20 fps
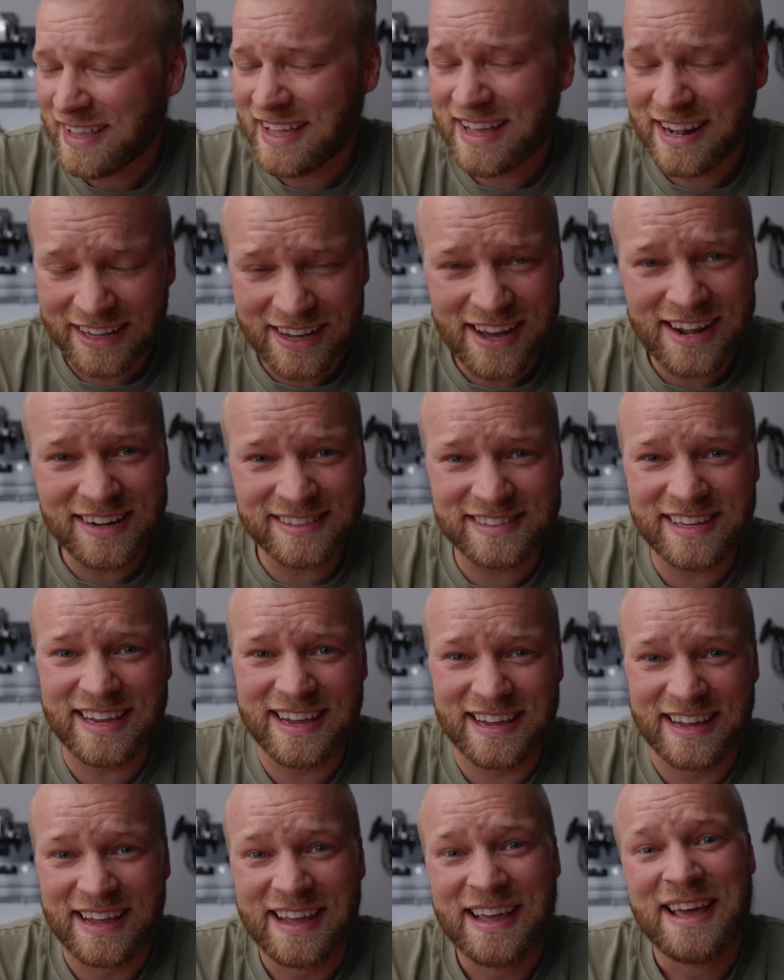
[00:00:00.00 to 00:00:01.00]
And I gotta
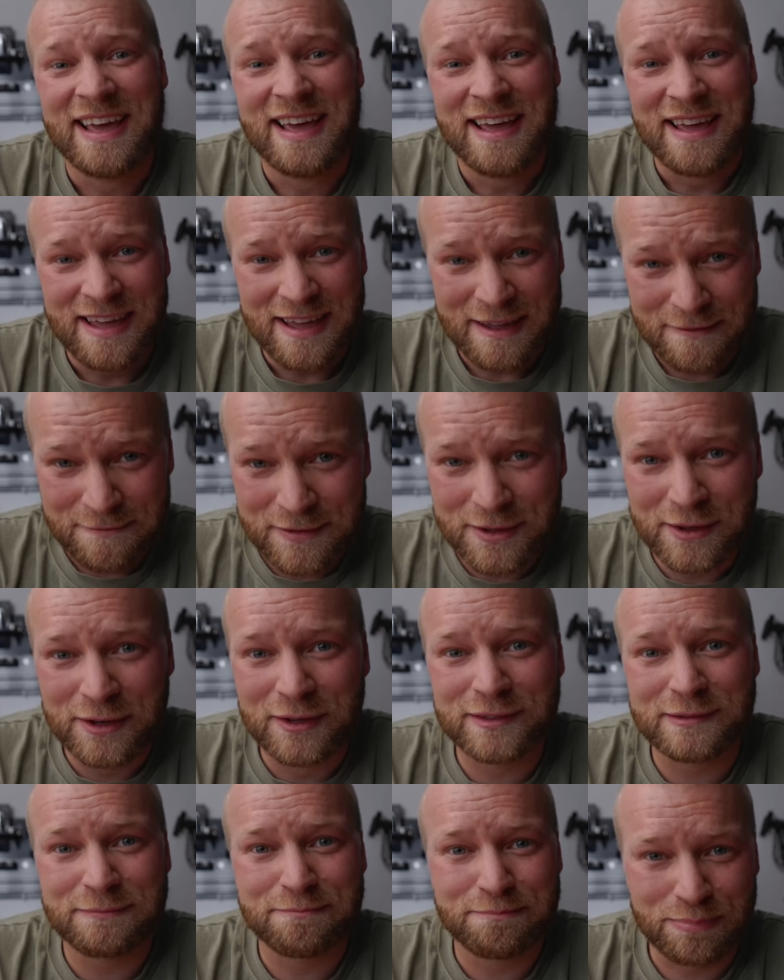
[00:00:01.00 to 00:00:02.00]
say, it
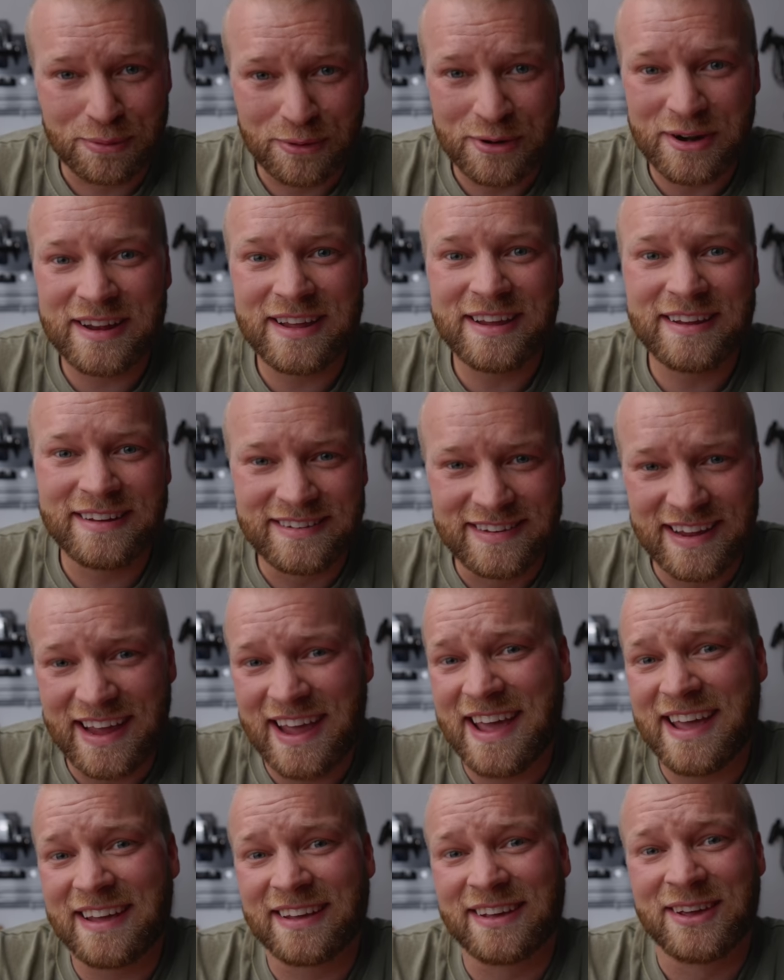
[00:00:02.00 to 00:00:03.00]
feels pretty
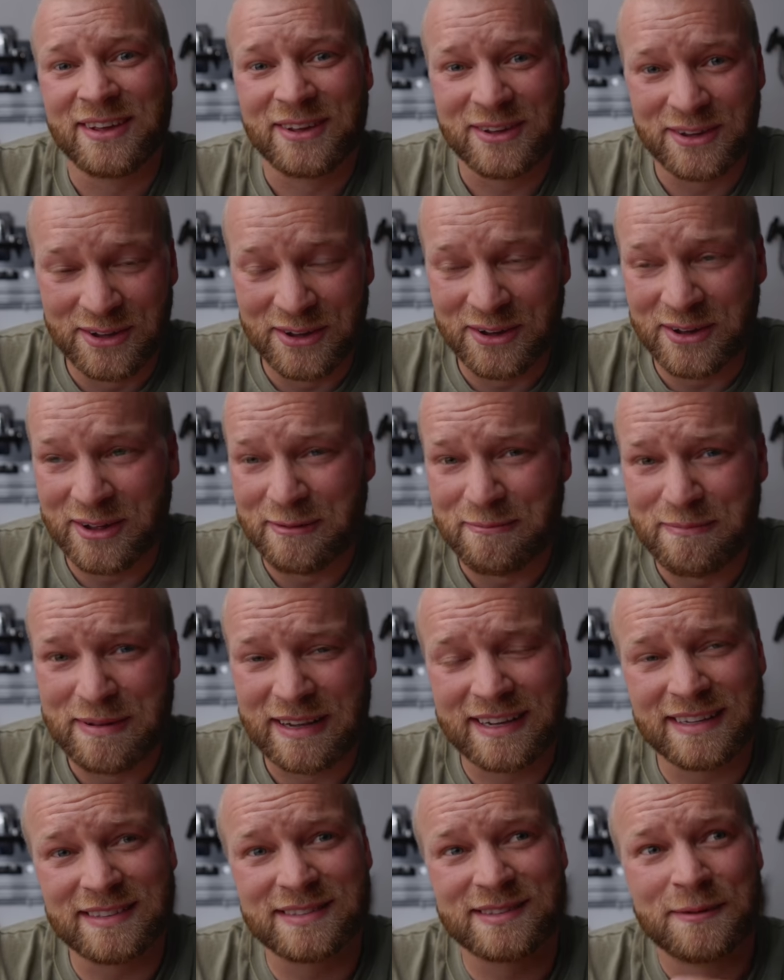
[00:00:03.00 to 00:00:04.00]
dang good
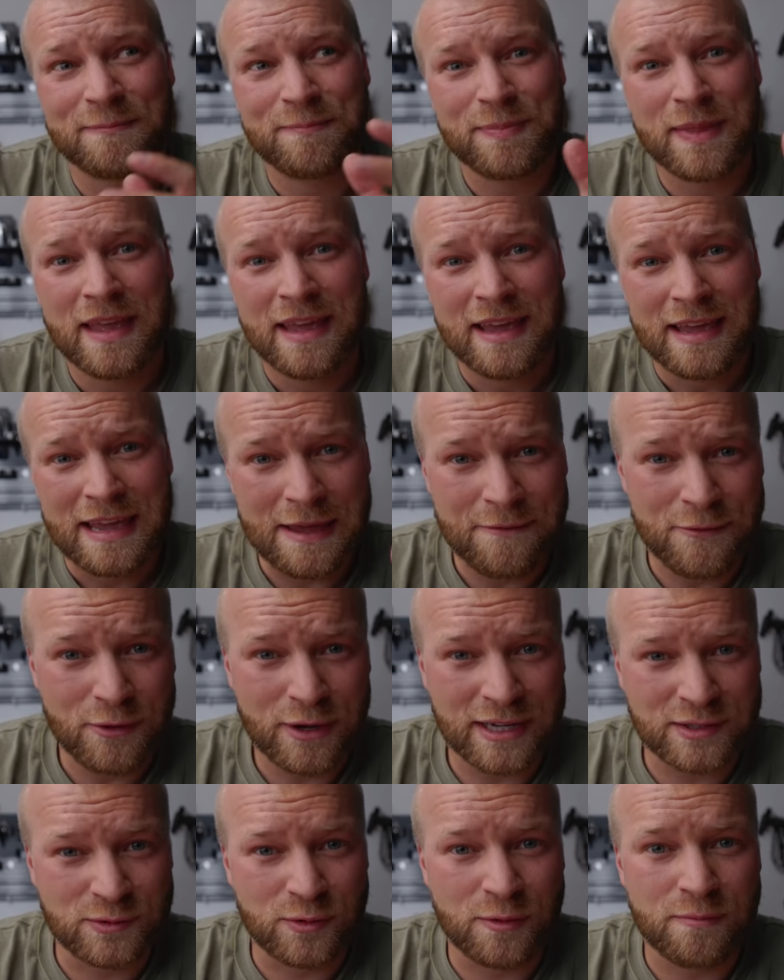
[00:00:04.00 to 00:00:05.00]
because if you guys